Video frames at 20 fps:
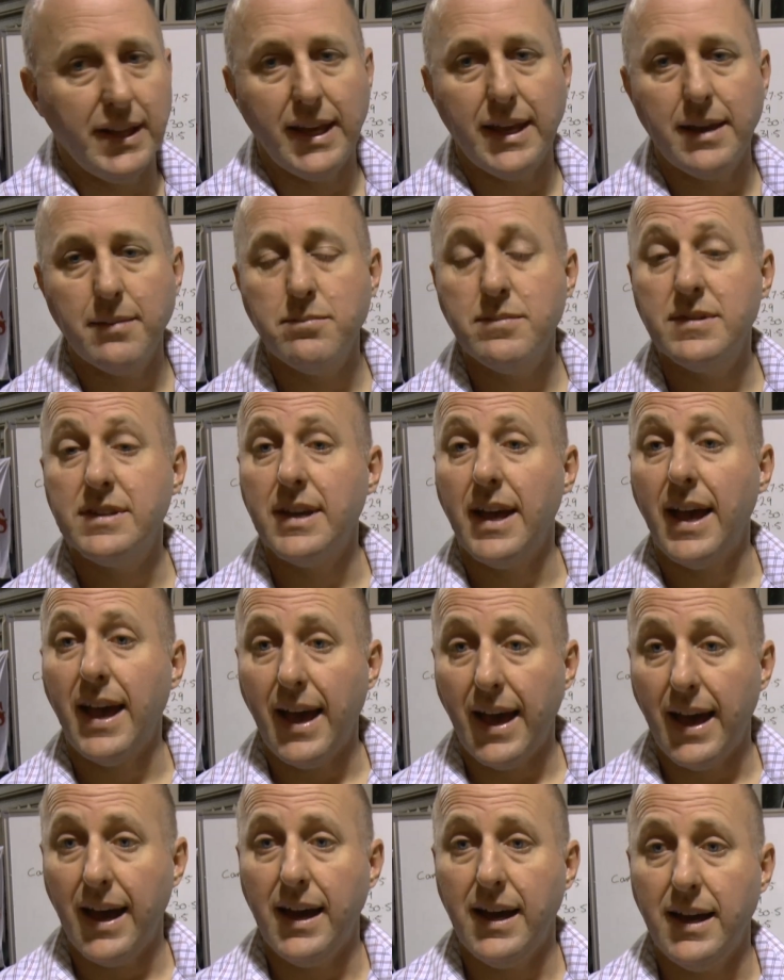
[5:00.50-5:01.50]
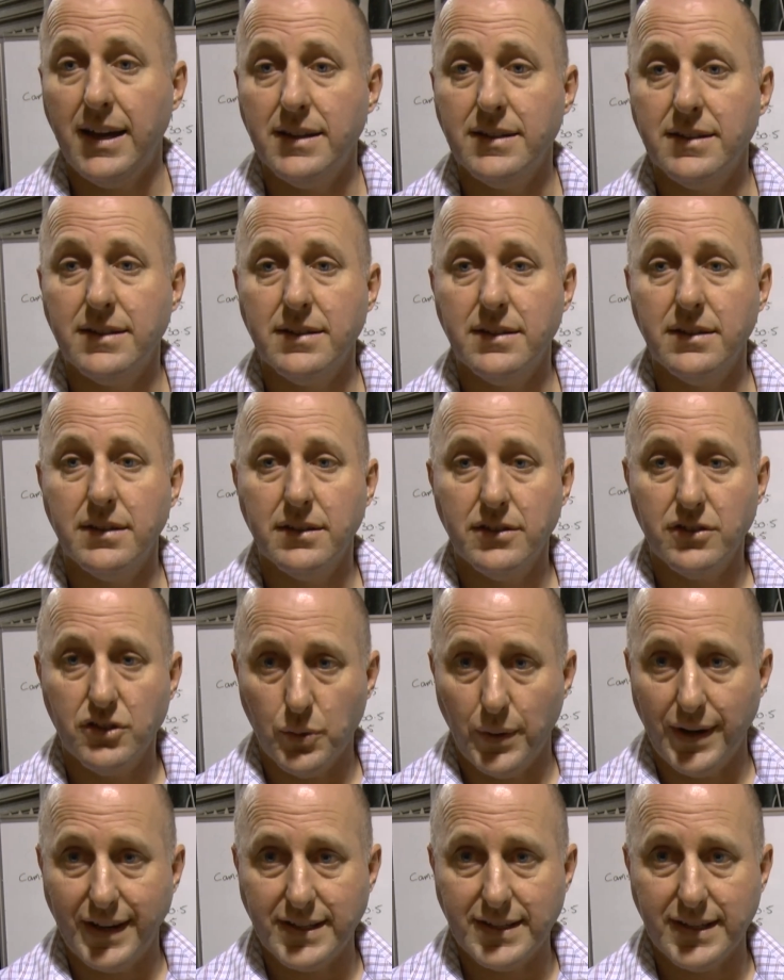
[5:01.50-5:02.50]
limbs as
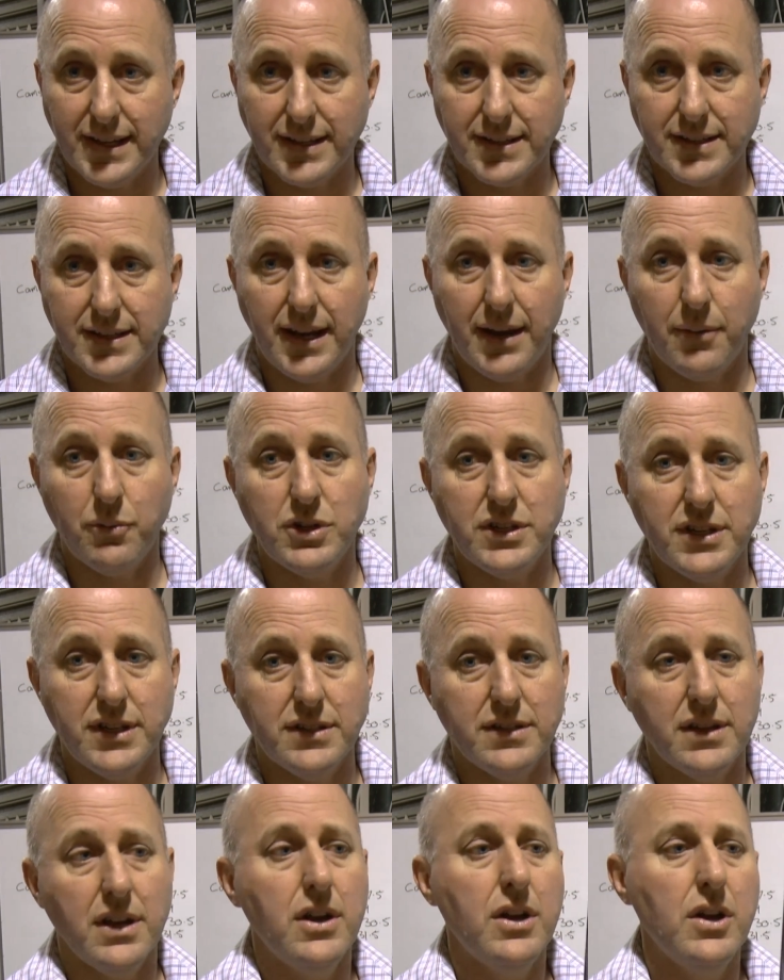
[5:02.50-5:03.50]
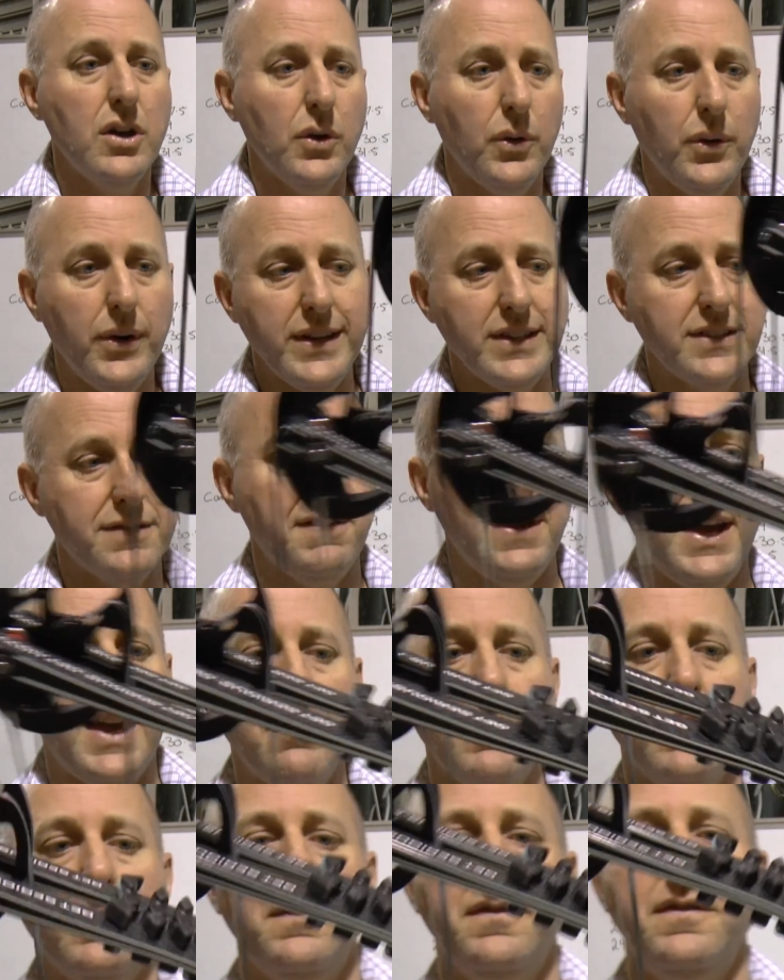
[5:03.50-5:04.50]
2016, which is Hoyt's
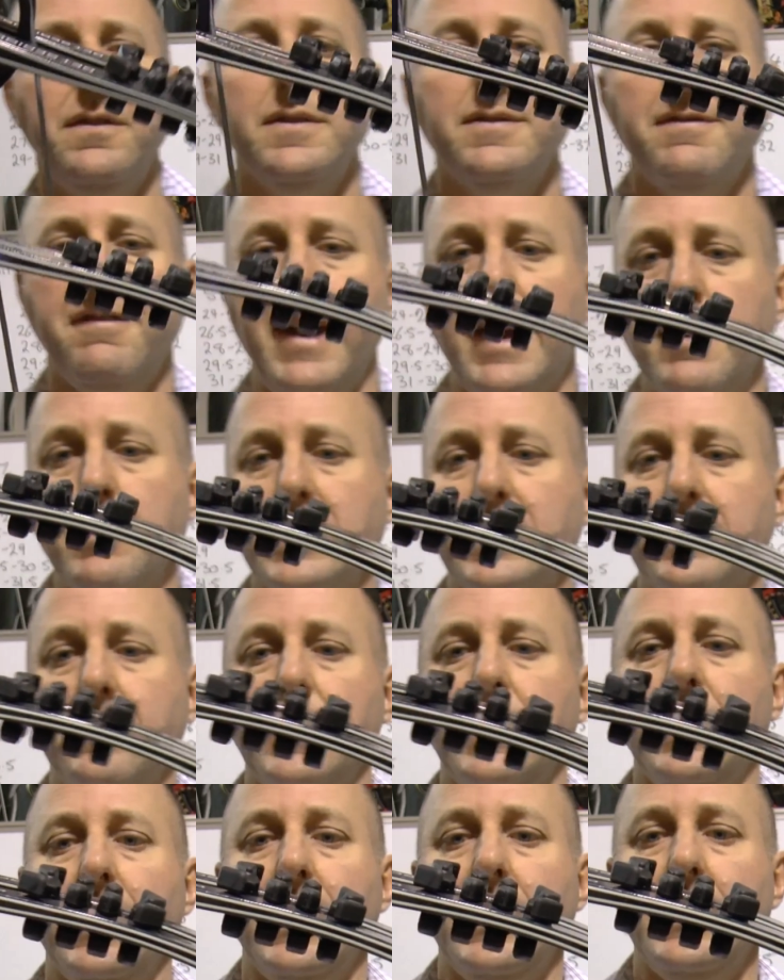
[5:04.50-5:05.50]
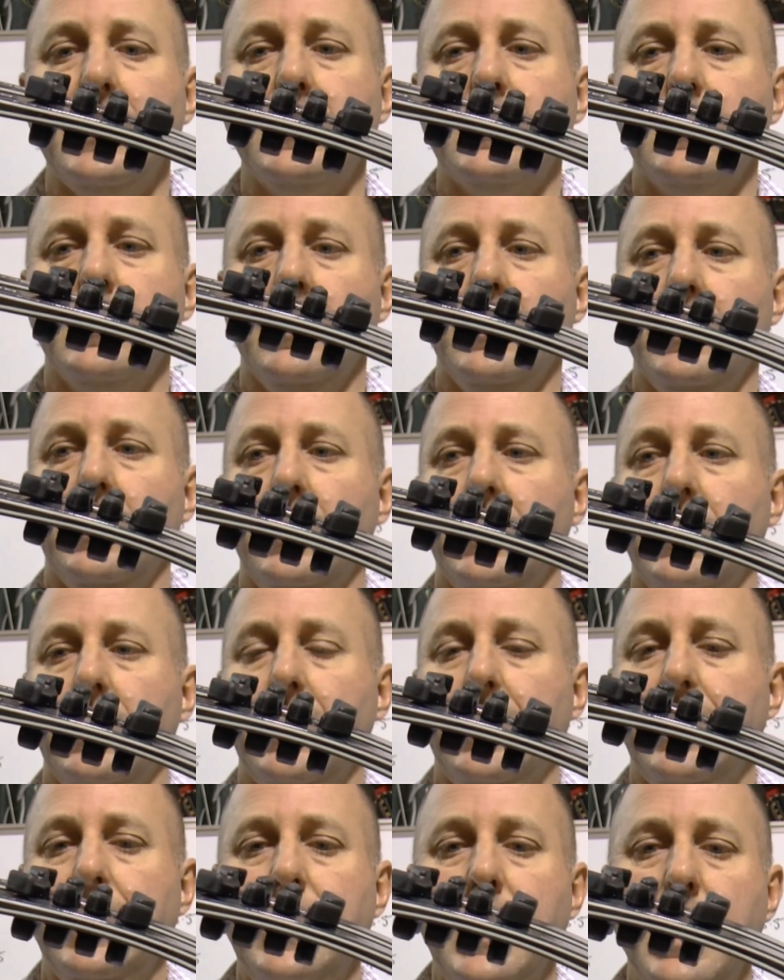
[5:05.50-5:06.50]
famous for these
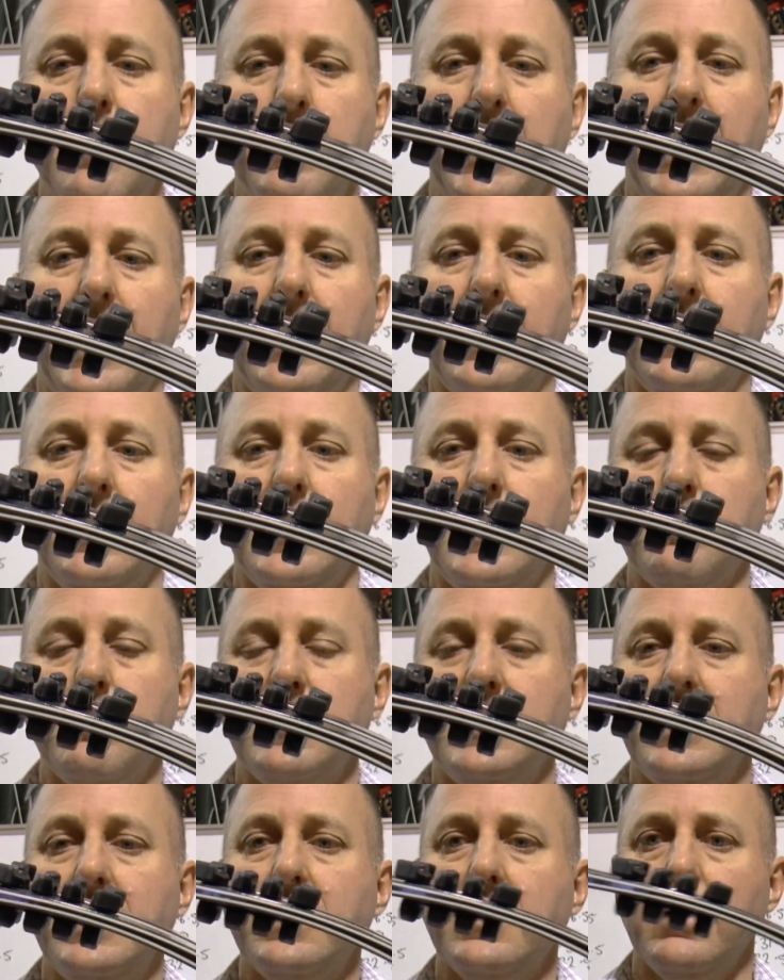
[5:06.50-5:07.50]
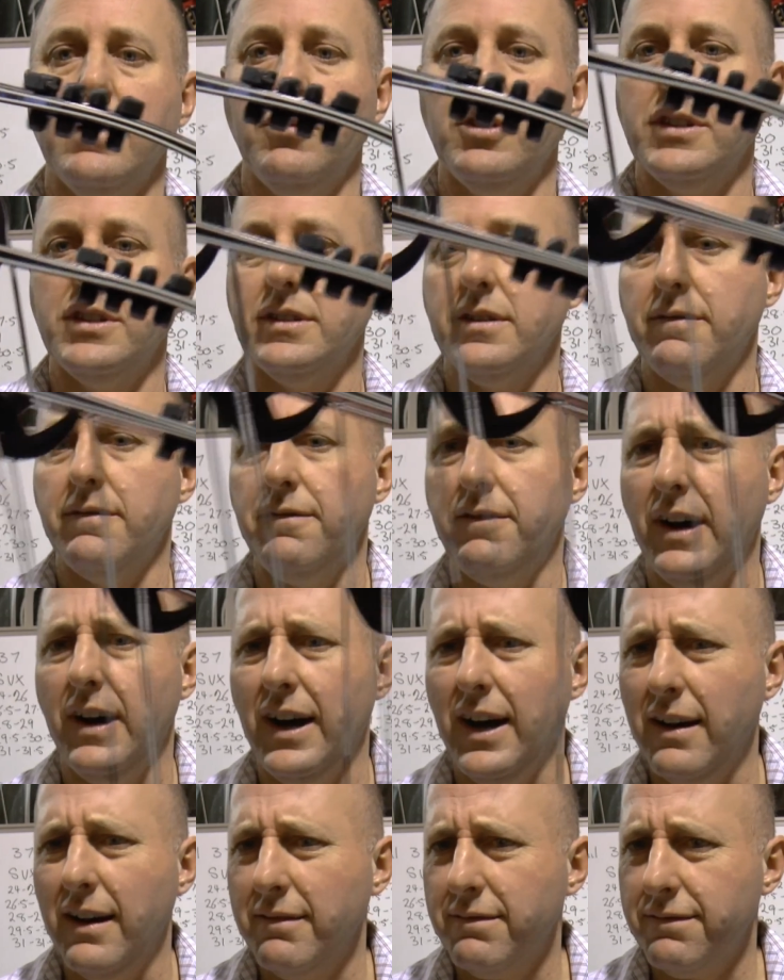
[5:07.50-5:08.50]
laminated limb system, which is a
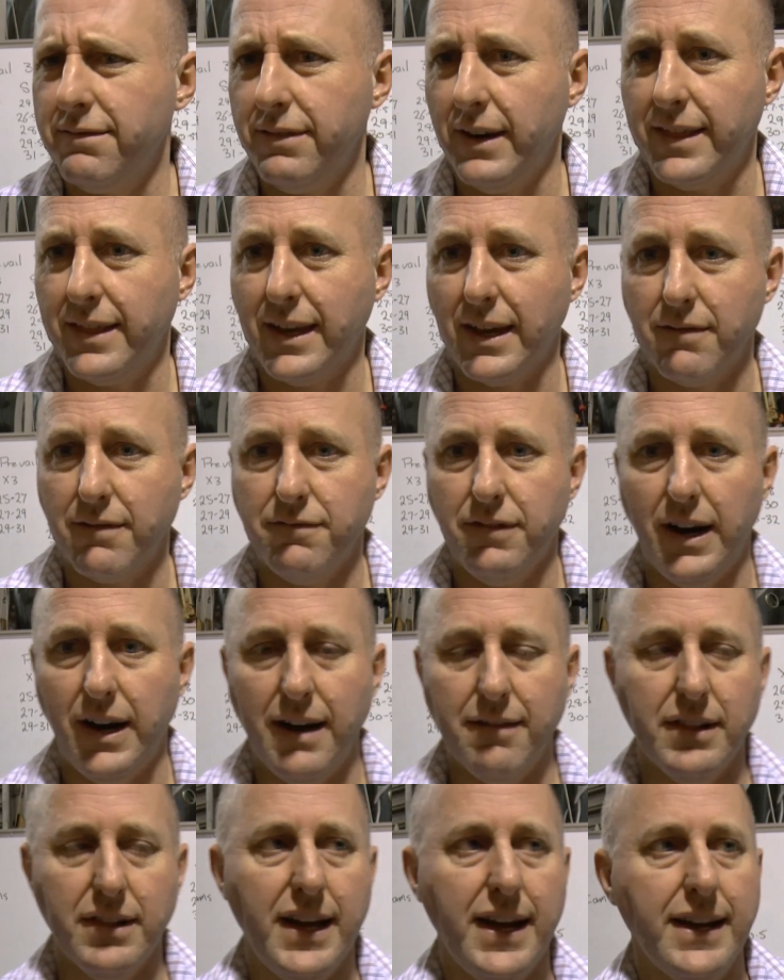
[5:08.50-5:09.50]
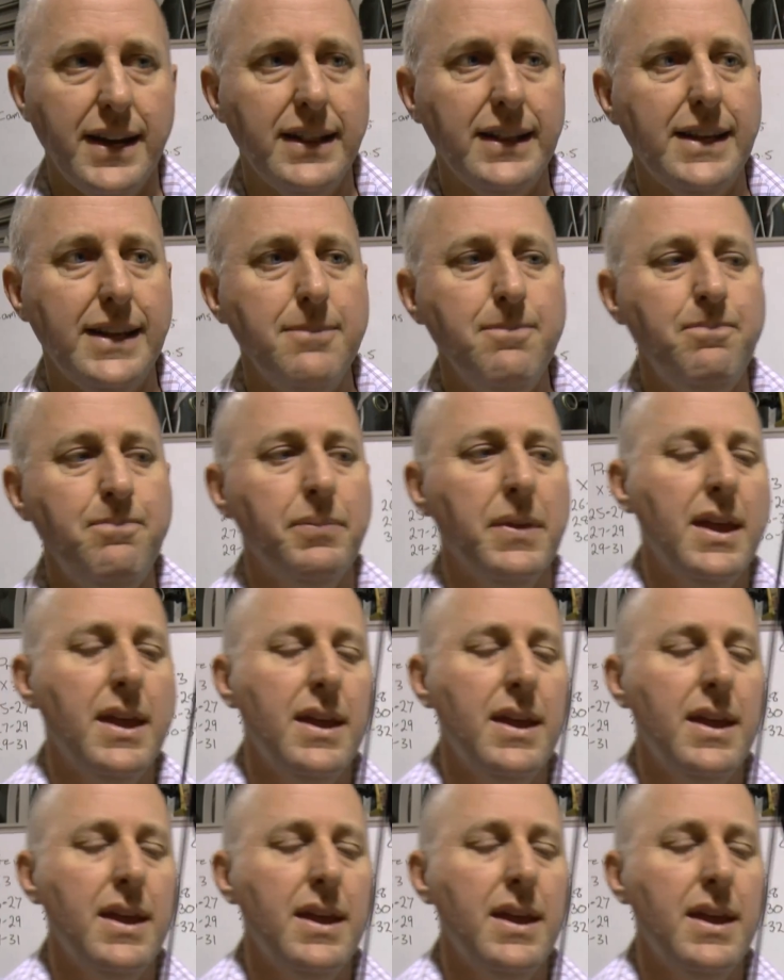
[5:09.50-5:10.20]
5-layered limb.